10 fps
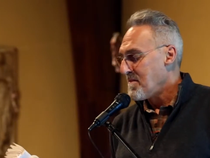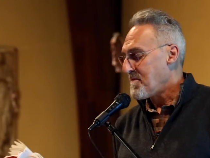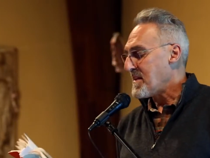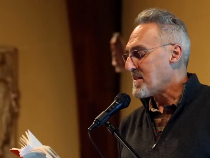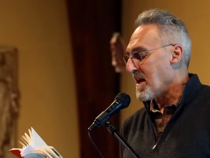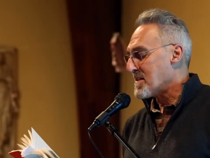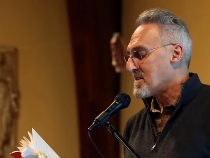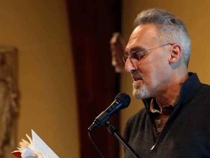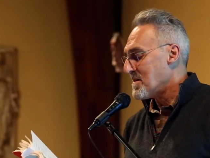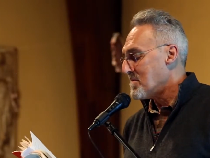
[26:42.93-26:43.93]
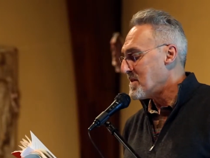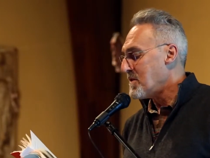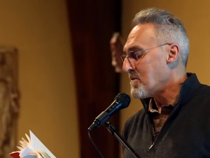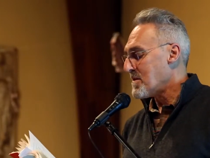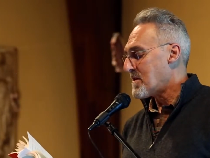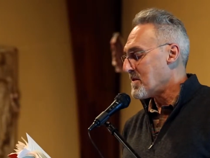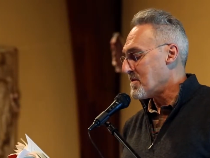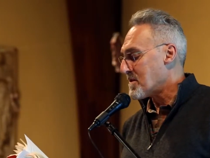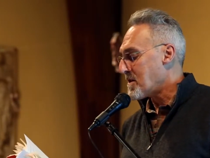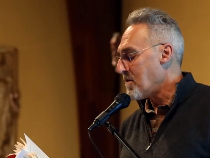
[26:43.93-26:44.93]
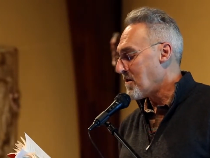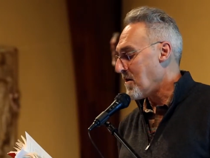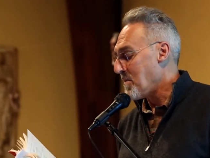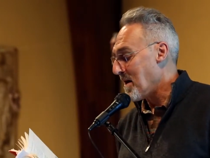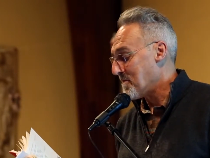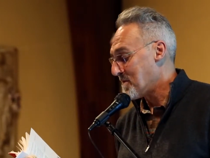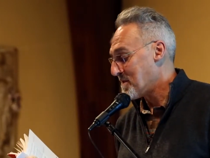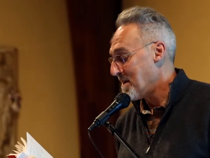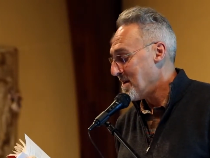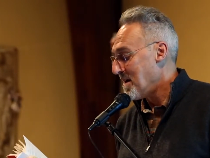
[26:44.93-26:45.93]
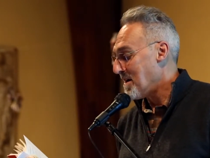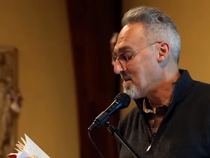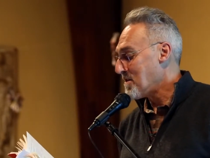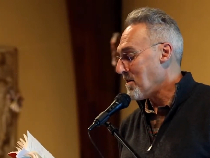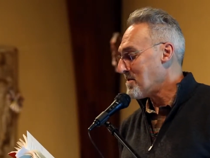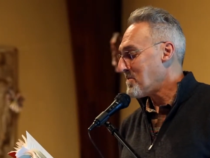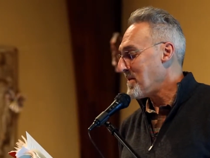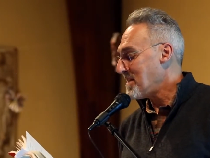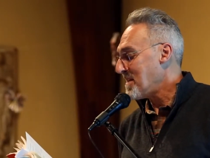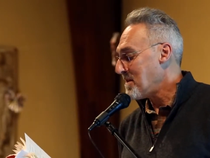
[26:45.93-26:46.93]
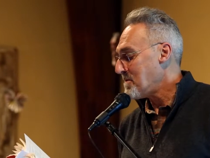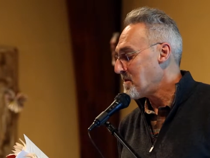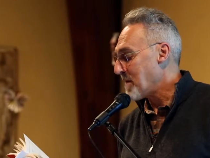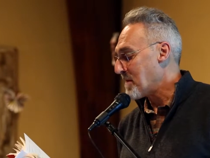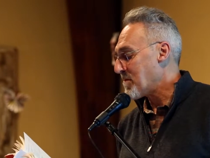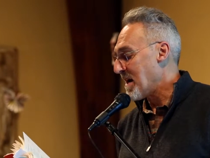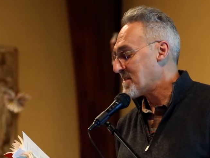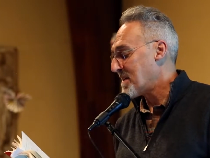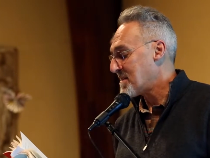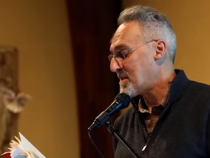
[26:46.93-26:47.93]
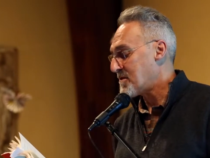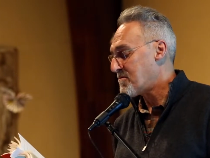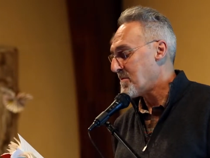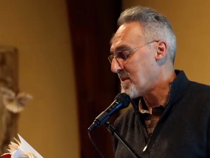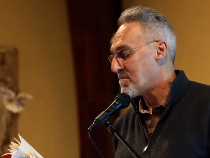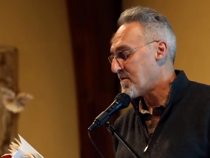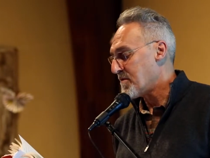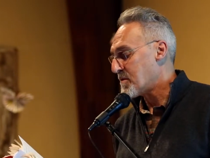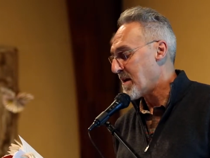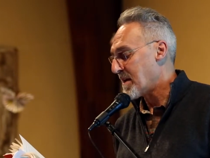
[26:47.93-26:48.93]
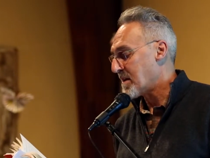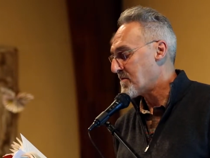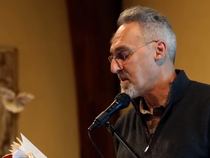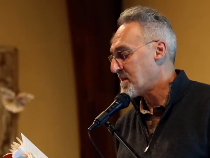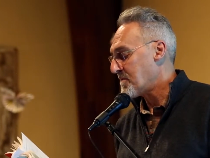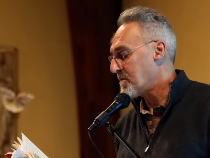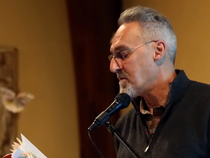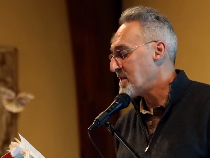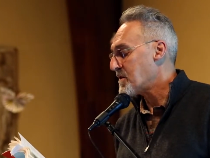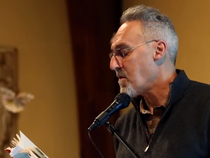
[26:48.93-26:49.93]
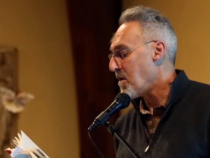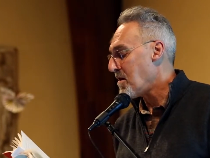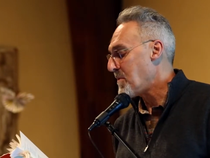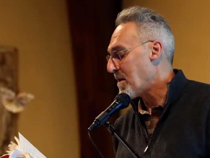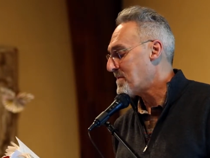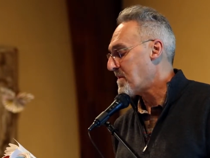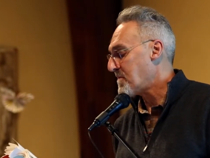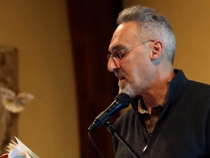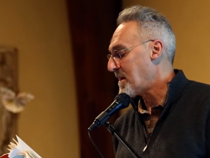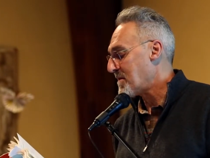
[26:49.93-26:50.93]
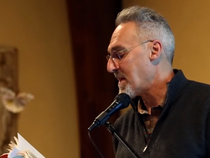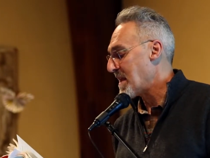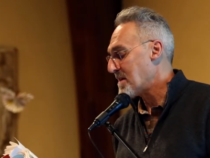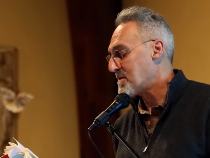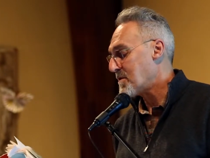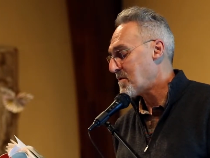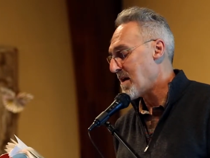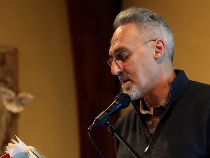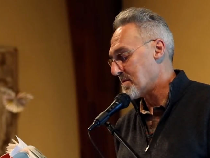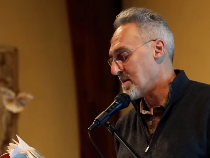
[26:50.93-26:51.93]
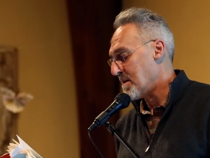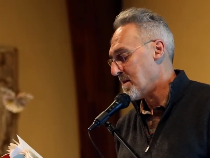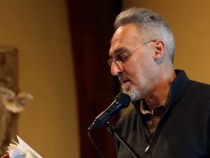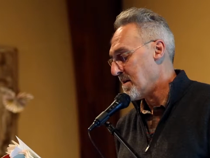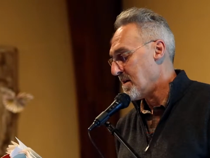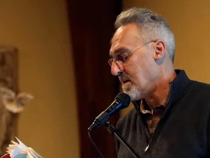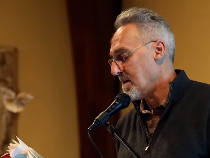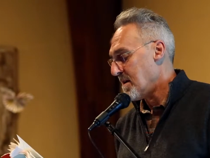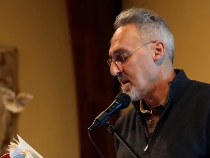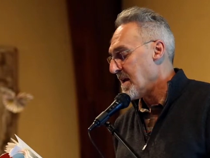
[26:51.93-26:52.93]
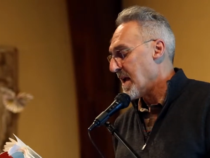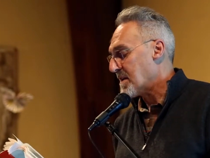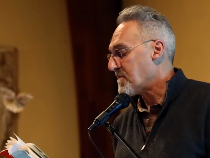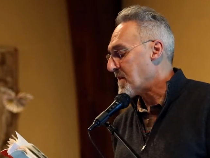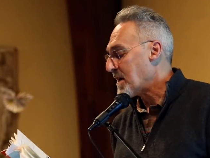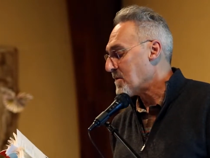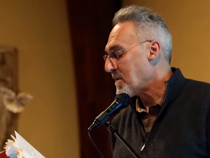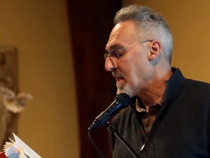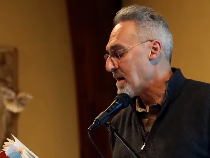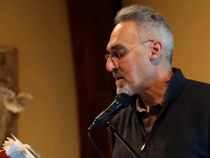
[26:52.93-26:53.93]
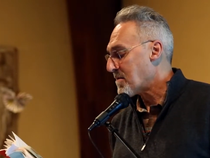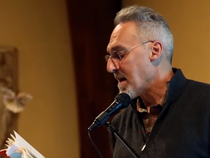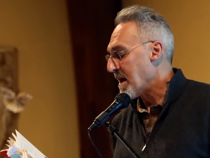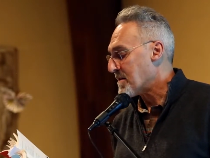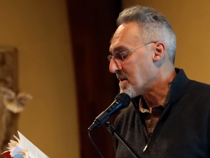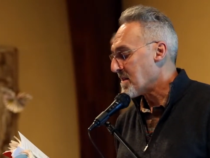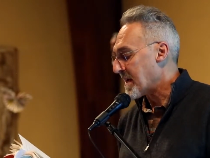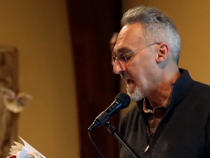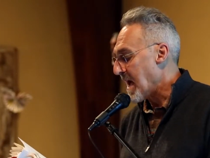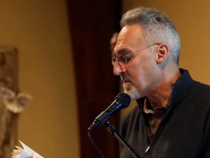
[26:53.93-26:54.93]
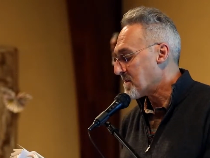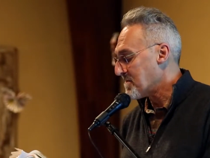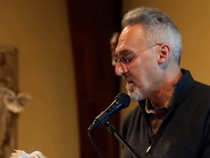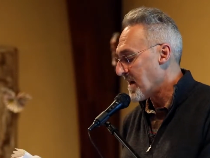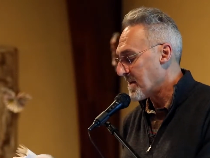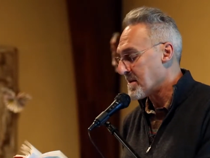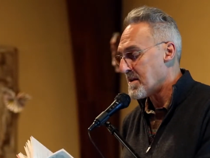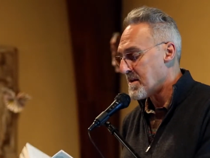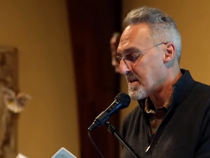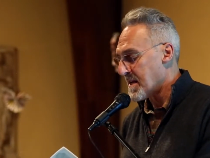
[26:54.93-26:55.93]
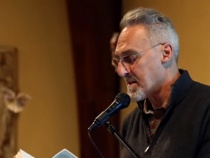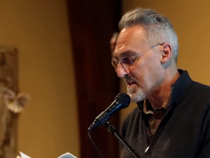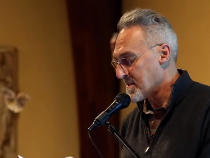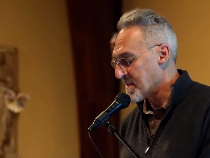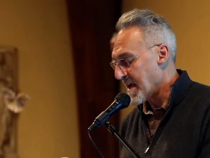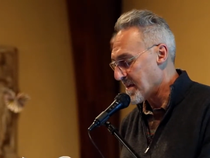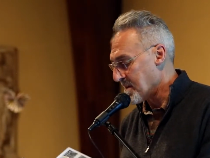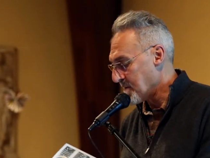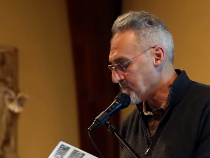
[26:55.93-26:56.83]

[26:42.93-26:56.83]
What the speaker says: feedlots, manure lagoons, cocoa puffs, untold BTUs spent processing, distributing, refrigerating, and freezing food. These are all part of a figure that has no ground. And a figure without a ground, like a house divided, cannot stand.